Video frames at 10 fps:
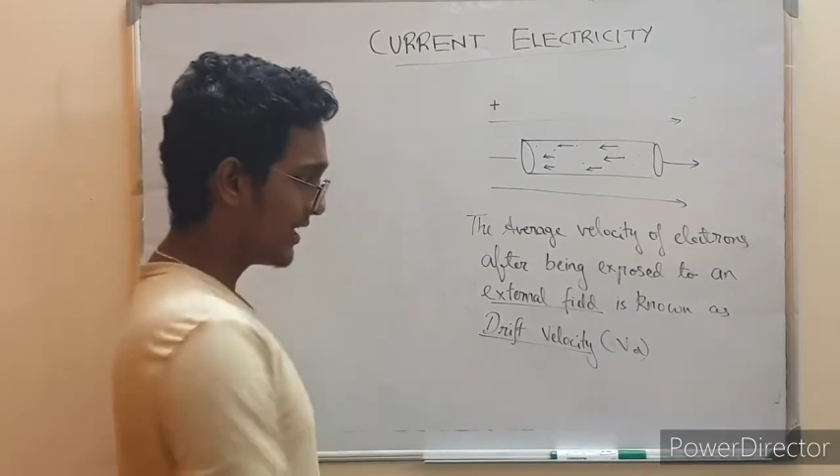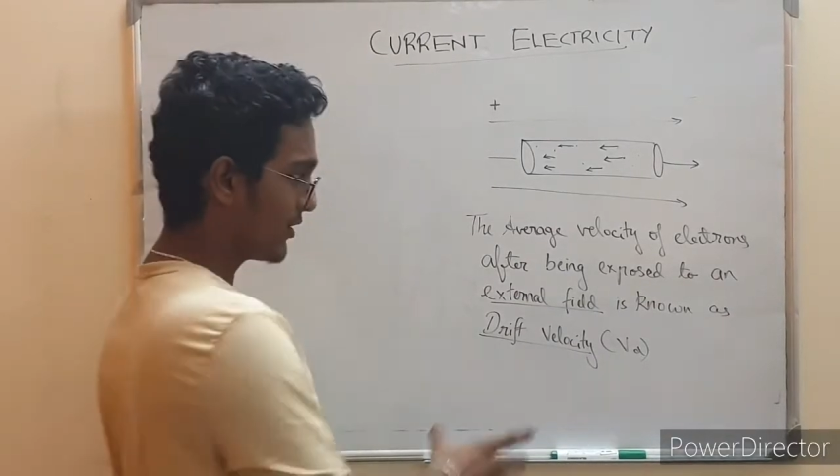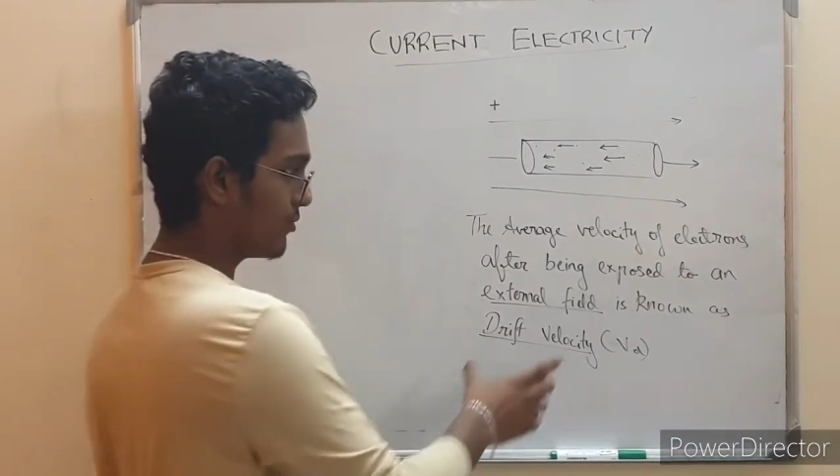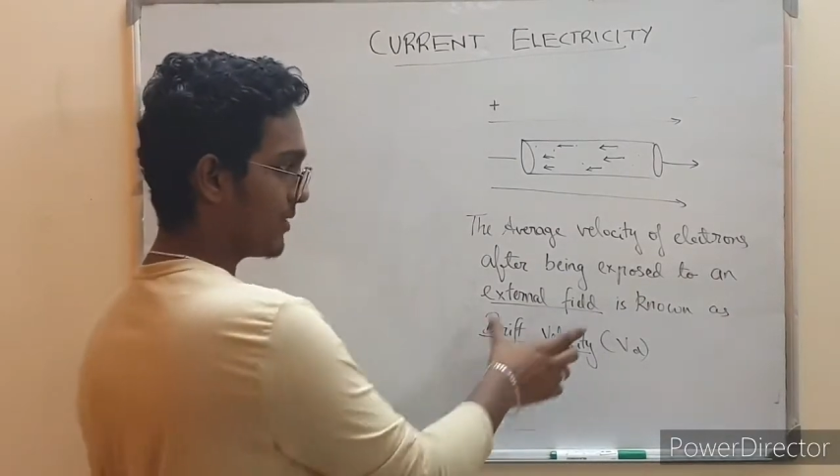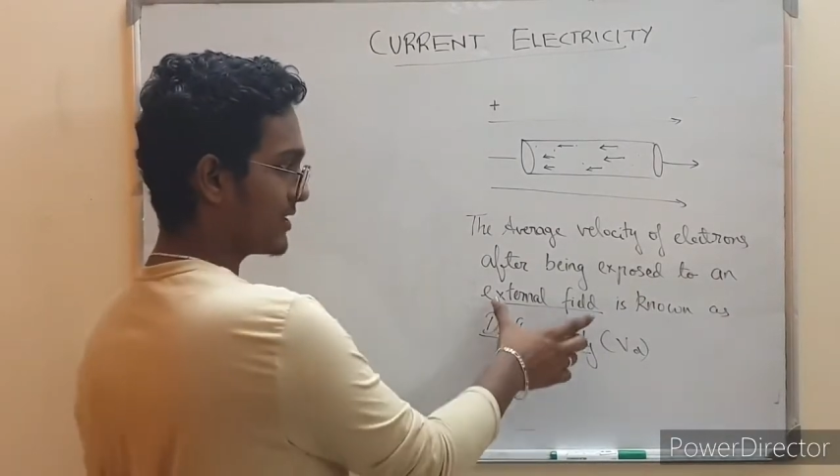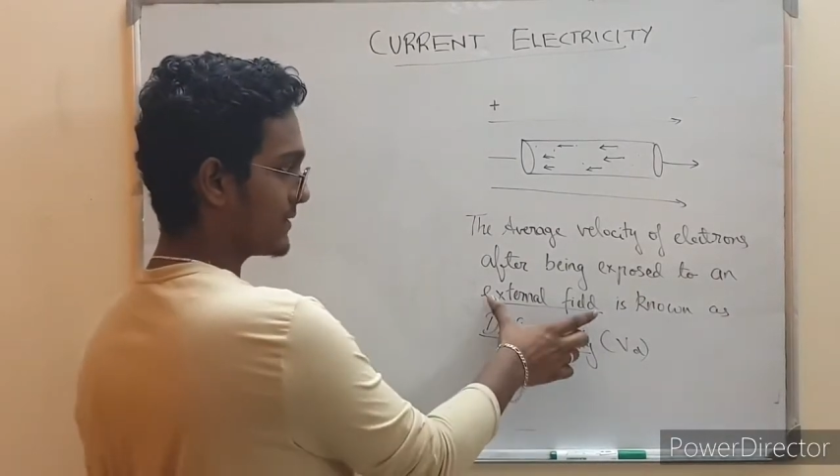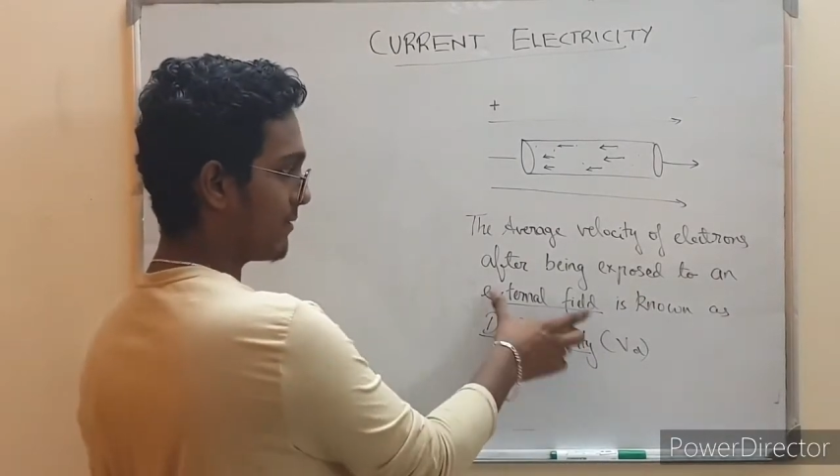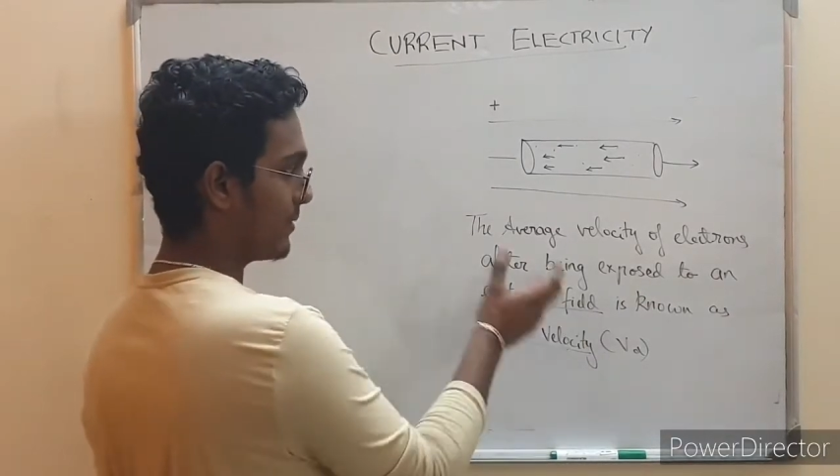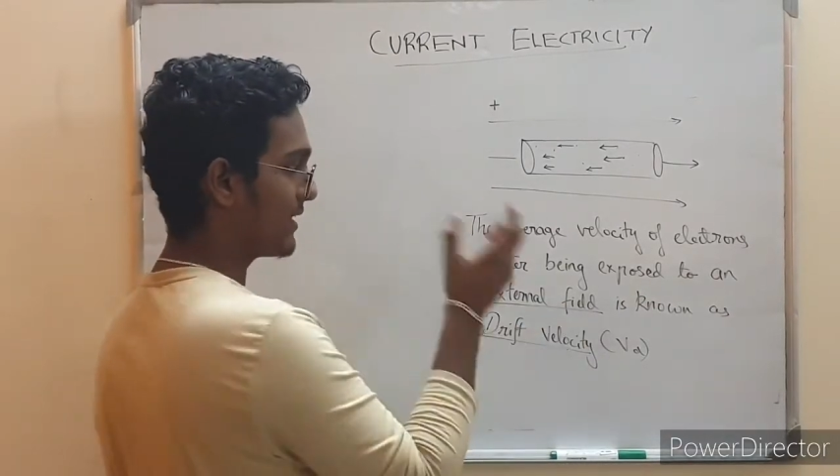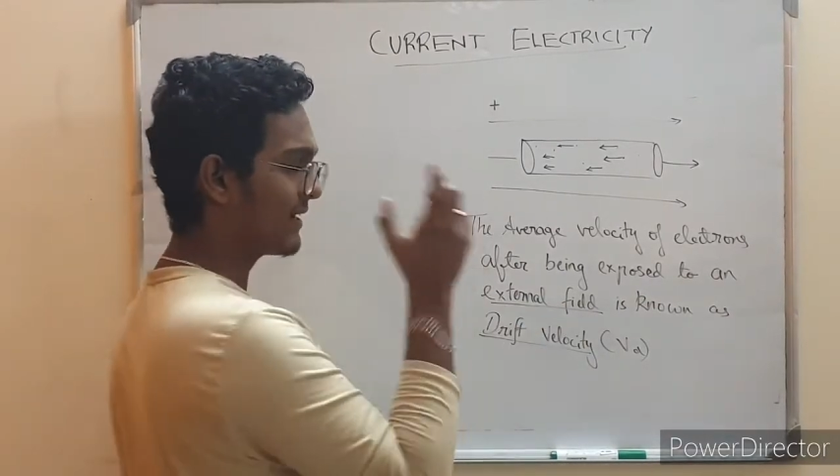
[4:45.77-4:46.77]
and you must
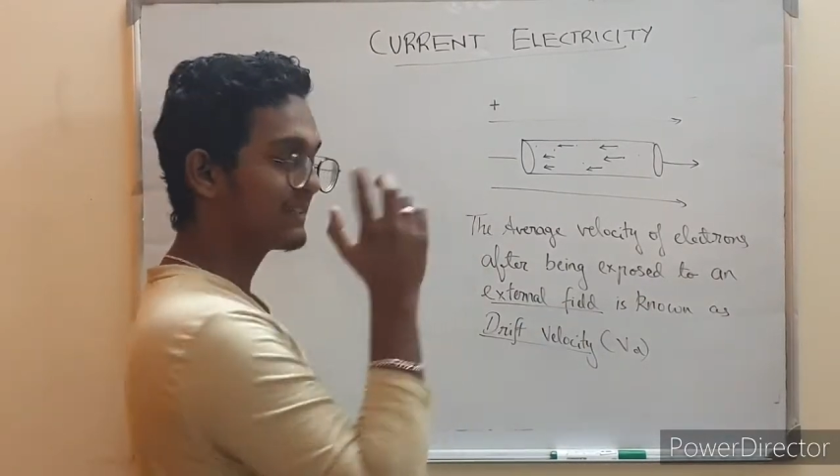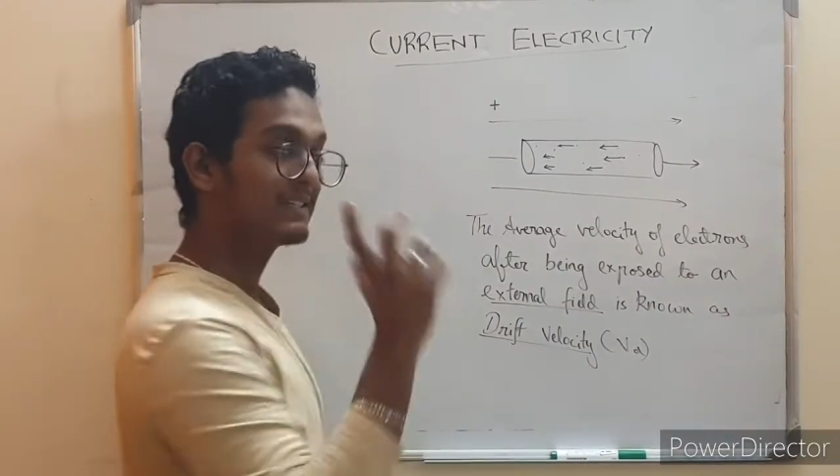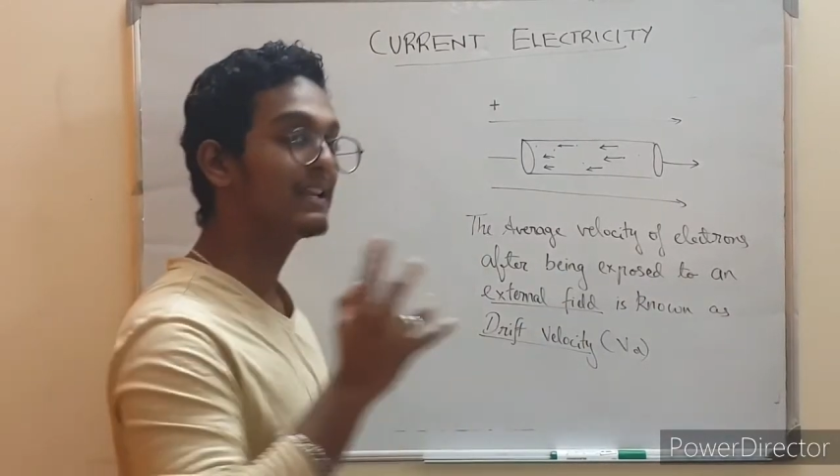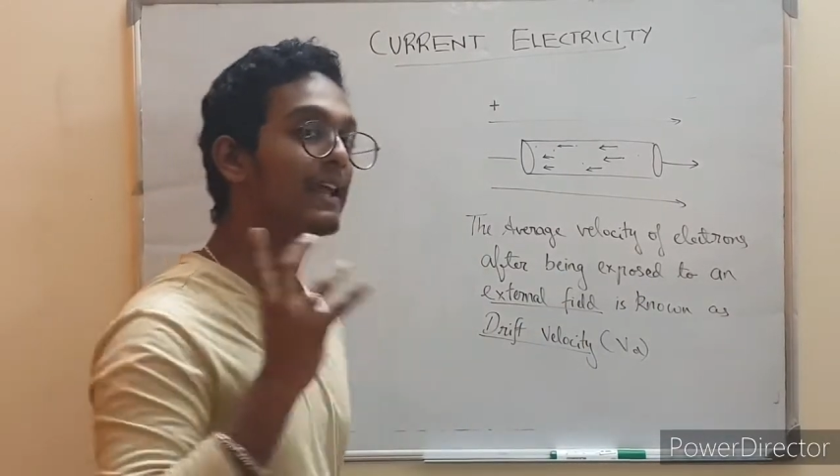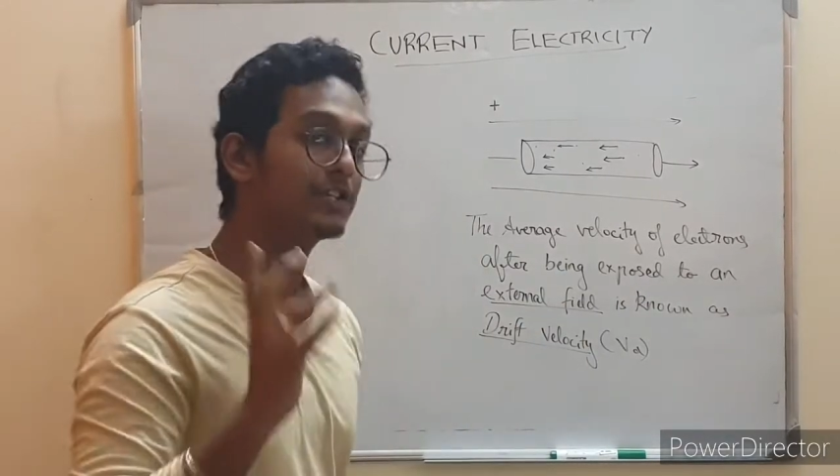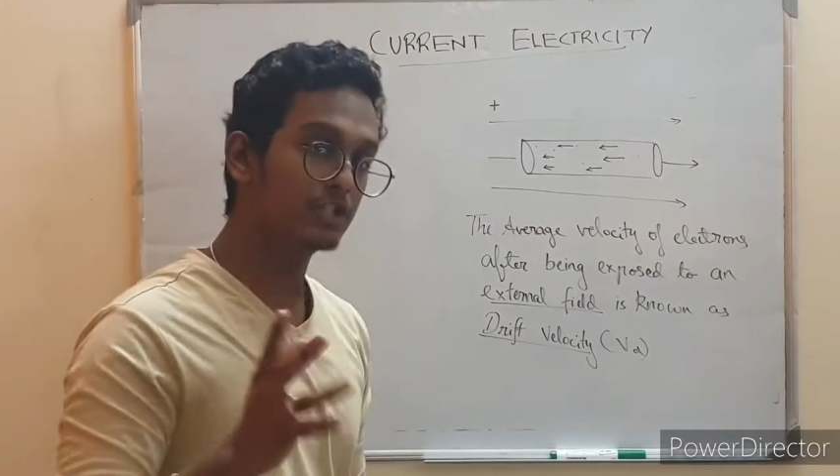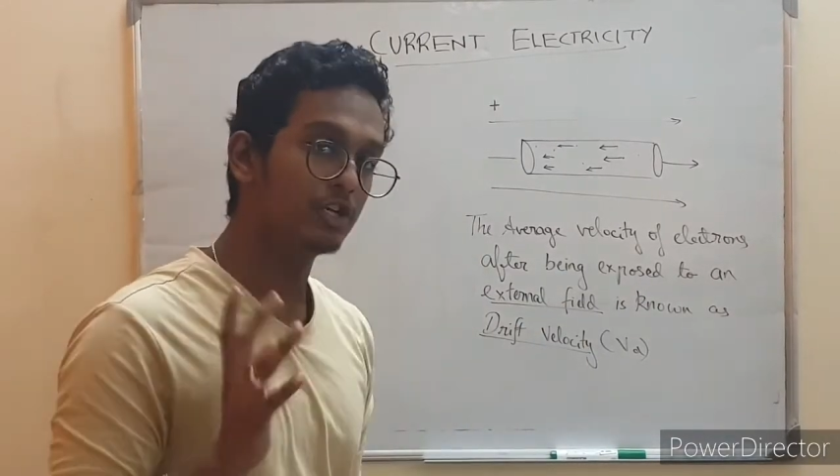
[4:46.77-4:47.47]
remember that it